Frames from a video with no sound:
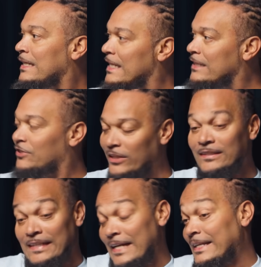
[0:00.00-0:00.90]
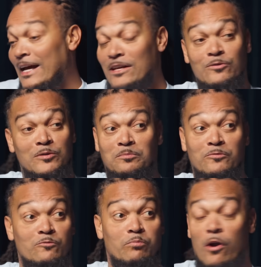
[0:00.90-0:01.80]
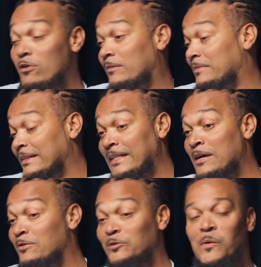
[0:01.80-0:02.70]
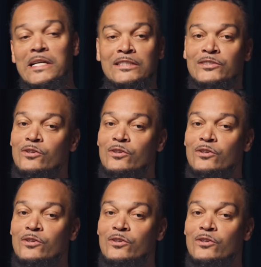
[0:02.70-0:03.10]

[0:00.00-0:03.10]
That's how he was brought up. That's how he was raised.